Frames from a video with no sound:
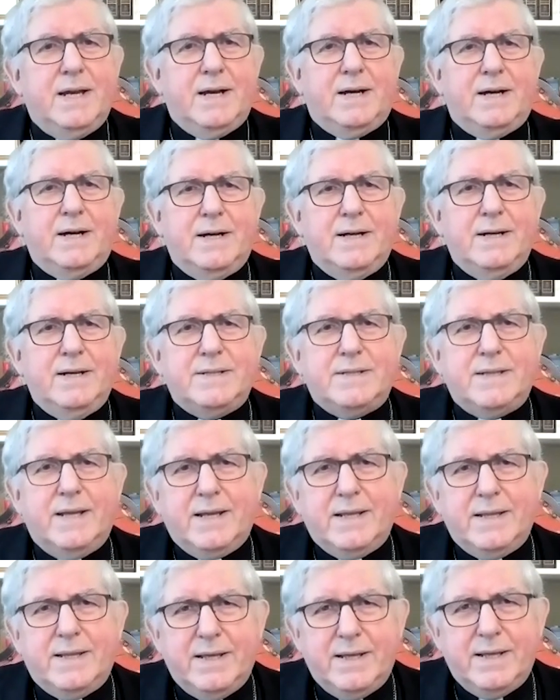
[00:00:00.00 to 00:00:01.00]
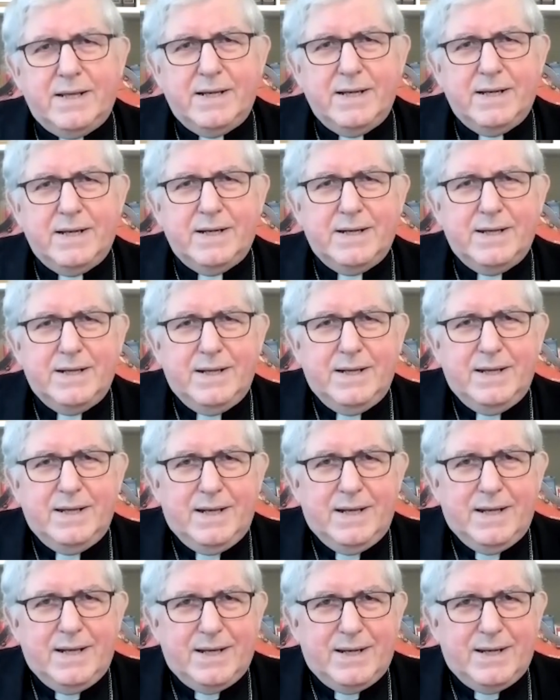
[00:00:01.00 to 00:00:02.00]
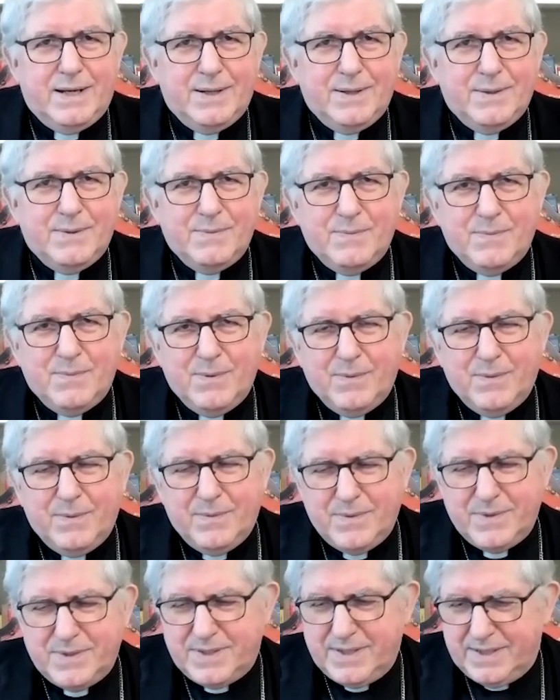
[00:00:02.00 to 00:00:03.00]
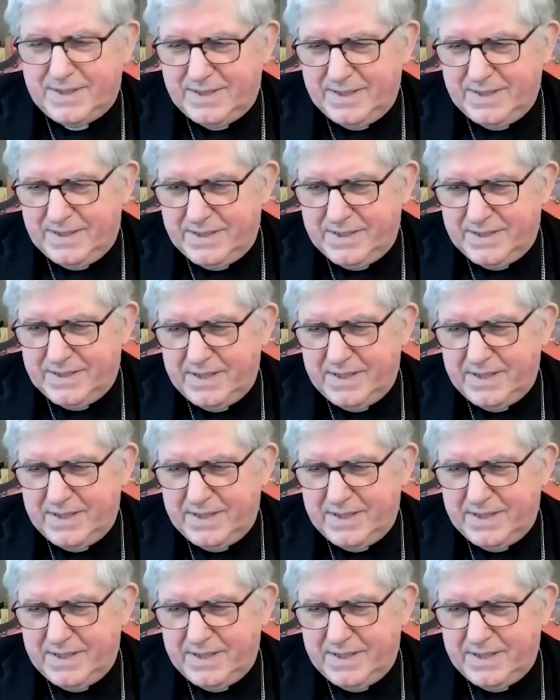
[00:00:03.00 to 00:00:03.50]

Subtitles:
It's like, I think, what was it?